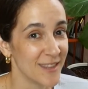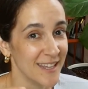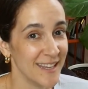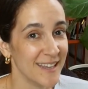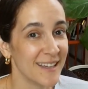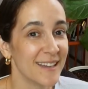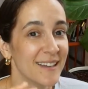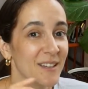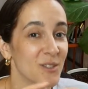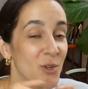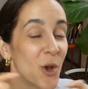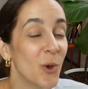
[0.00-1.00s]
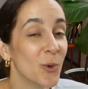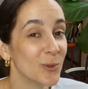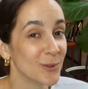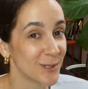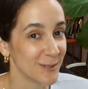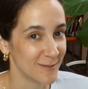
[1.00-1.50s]
the
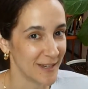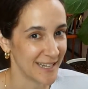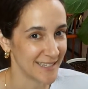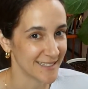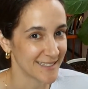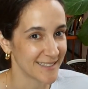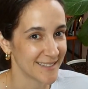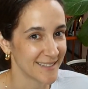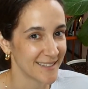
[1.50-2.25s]
total fat.